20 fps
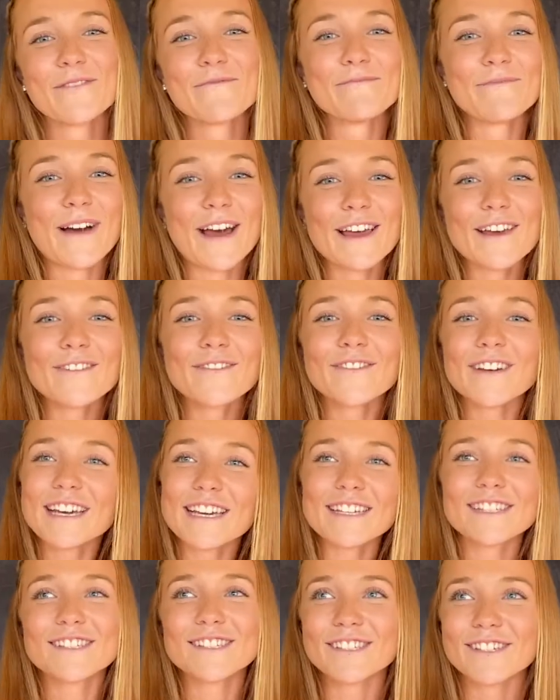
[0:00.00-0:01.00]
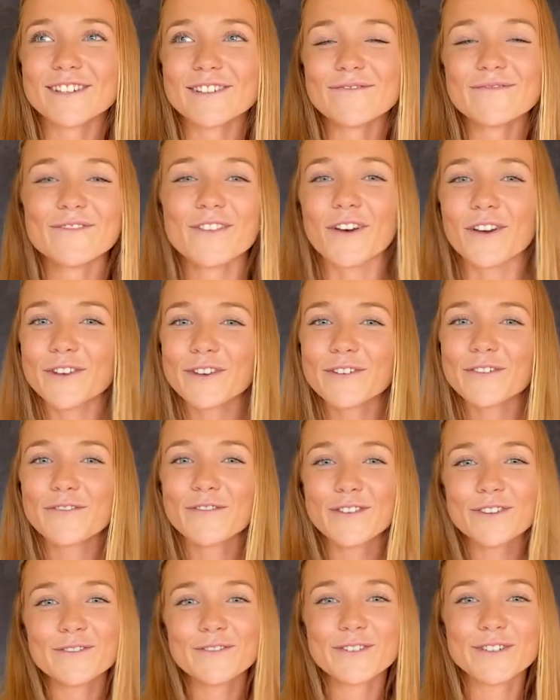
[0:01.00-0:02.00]
My advice to all you
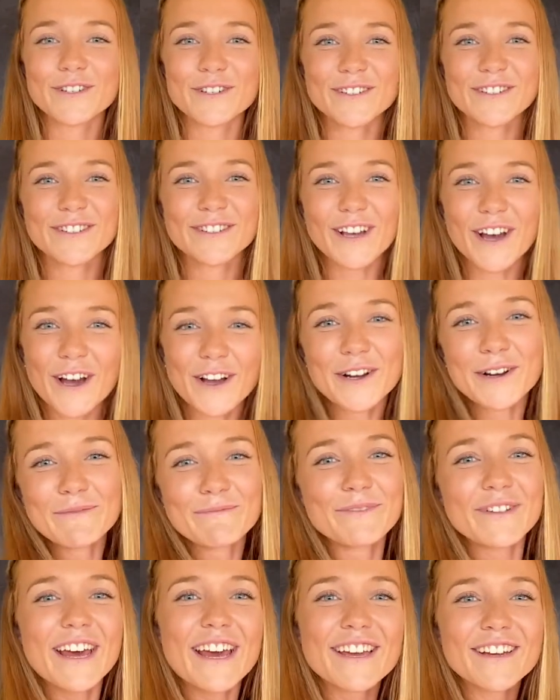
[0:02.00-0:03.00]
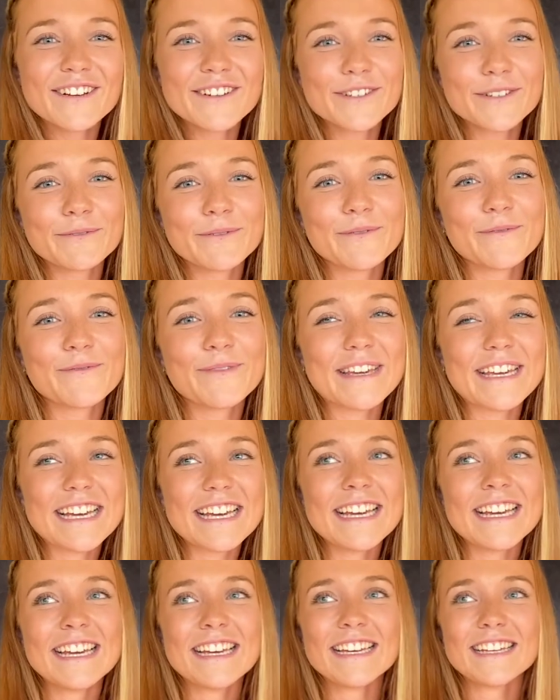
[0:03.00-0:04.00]
future soccer players would
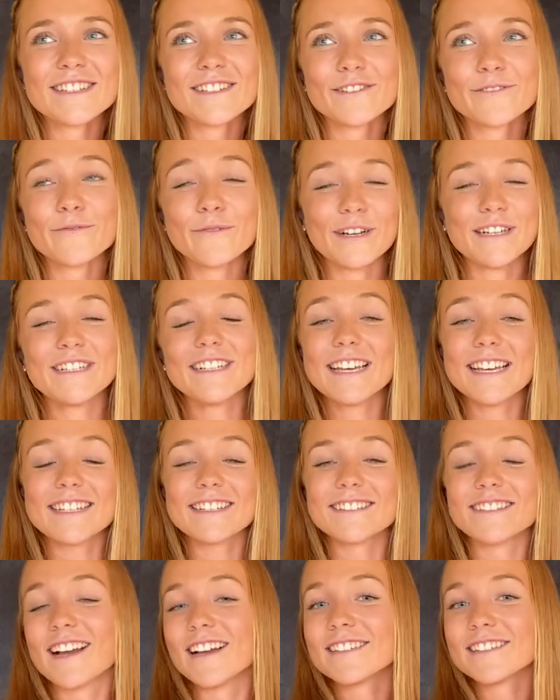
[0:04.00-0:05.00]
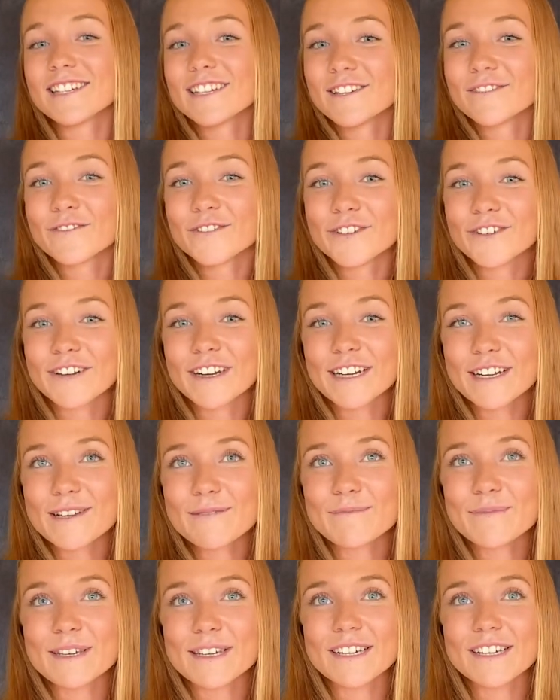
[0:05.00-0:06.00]
be to, one, like, not take it for
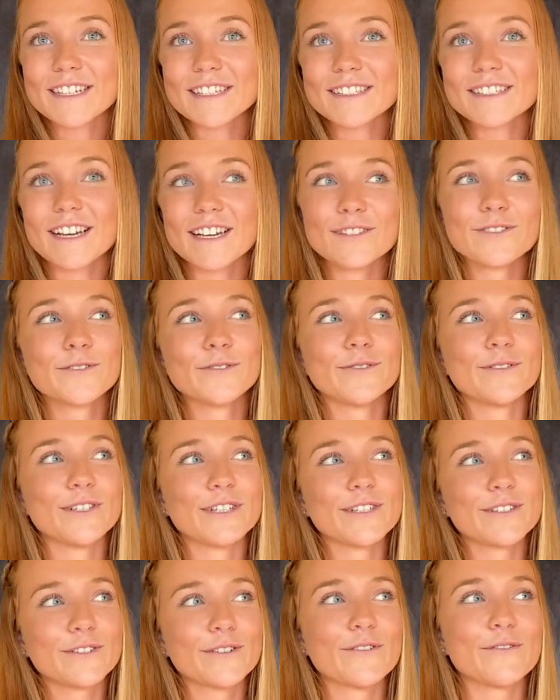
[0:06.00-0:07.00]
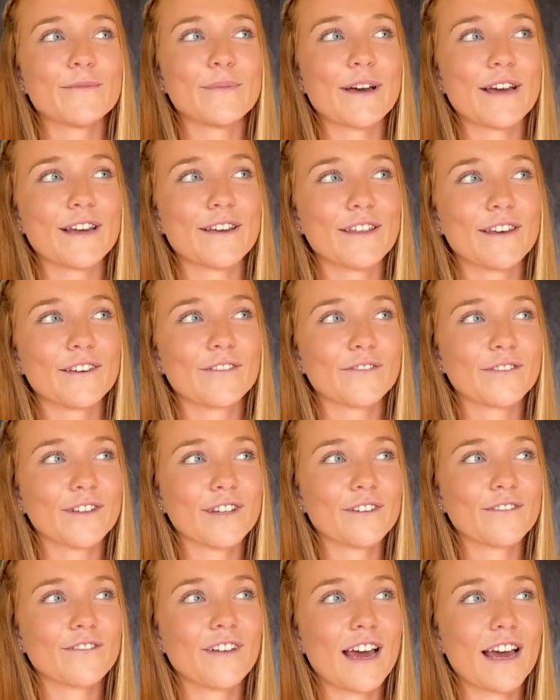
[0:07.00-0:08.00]
granted, because high school does go by like
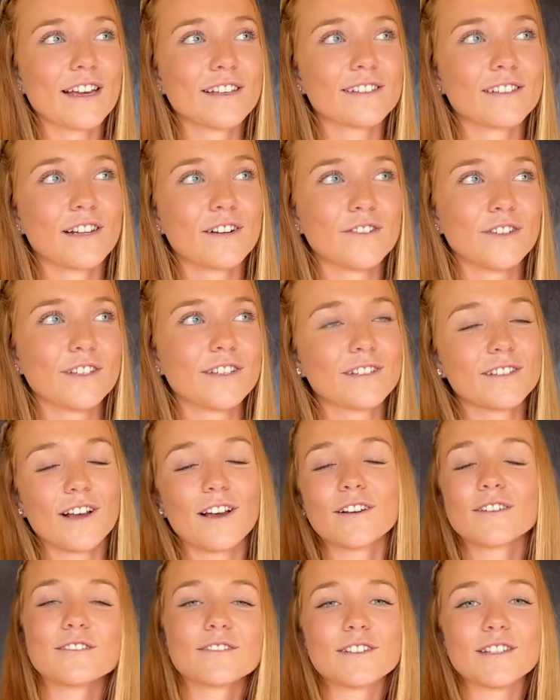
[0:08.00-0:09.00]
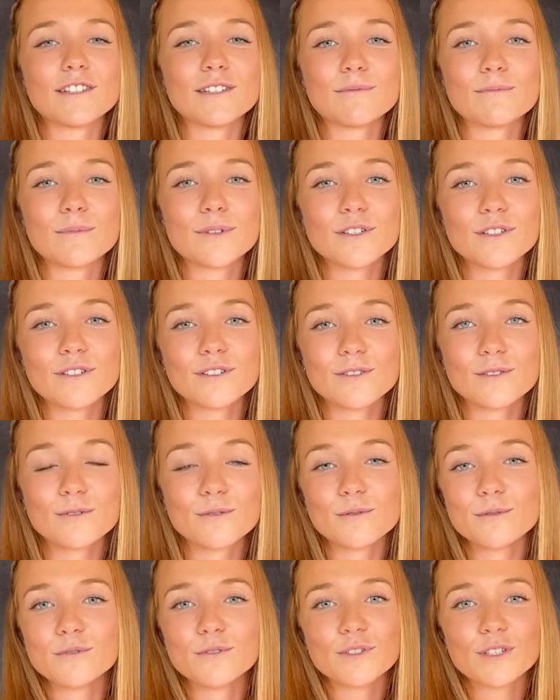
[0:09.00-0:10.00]
really fast, not only the soccer season, but just
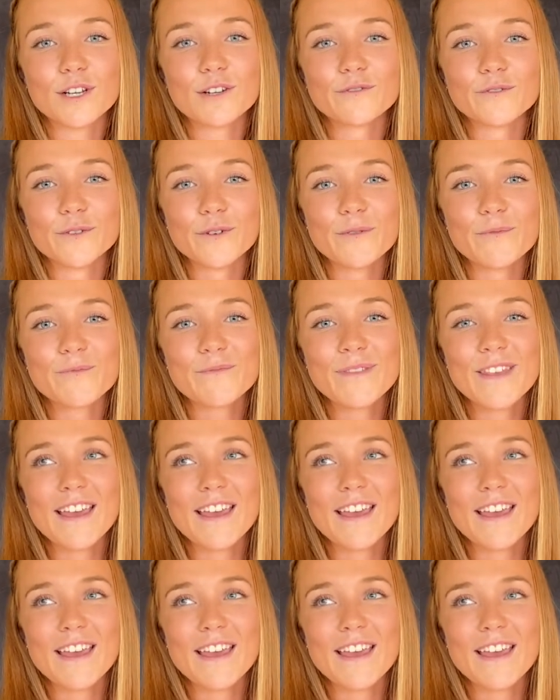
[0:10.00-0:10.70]
school in general.